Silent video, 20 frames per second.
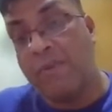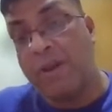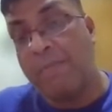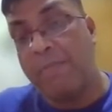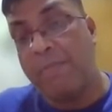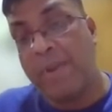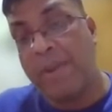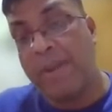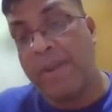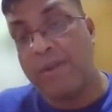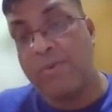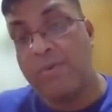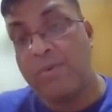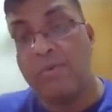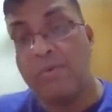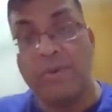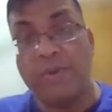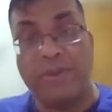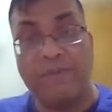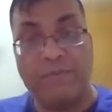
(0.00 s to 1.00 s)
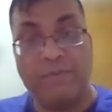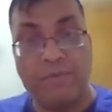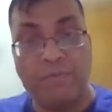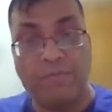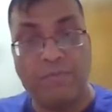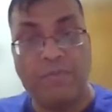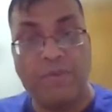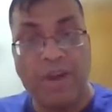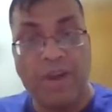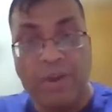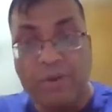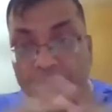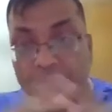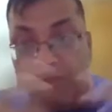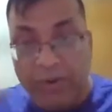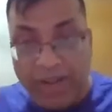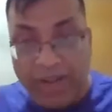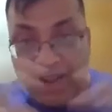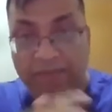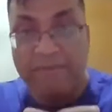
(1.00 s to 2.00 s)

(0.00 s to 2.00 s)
compared to if you try to put